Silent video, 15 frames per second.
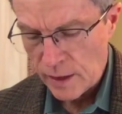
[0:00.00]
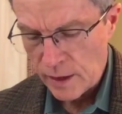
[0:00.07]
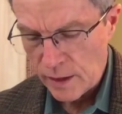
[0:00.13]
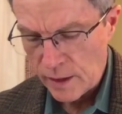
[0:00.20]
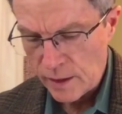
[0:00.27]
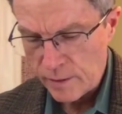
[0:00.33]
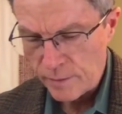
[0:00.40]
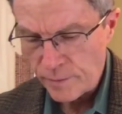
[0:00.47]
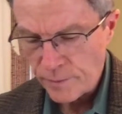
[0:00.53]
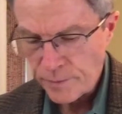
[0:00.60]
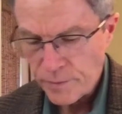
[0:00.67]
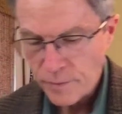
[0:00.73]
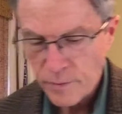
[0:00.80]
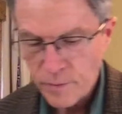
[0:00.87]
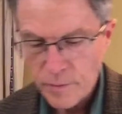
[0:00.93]
um,
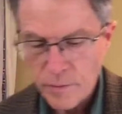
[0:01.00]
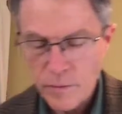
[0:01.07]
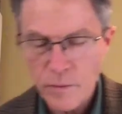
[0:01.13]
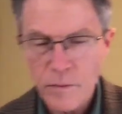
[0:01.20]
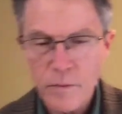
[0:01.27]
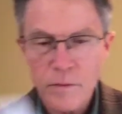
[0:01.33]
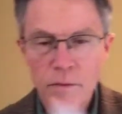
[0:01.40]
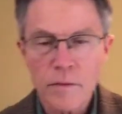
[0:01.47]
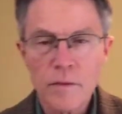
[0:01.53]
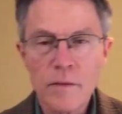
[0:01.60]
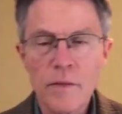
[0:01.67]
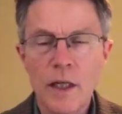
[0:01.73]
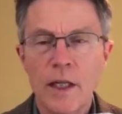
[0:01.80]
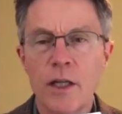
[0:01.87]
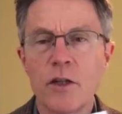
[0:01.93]

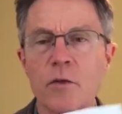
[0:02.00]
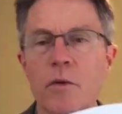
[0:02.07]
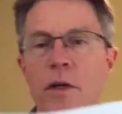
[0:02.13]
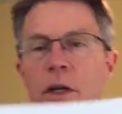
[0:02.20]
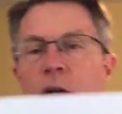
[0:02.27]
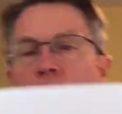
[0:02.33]
here's one in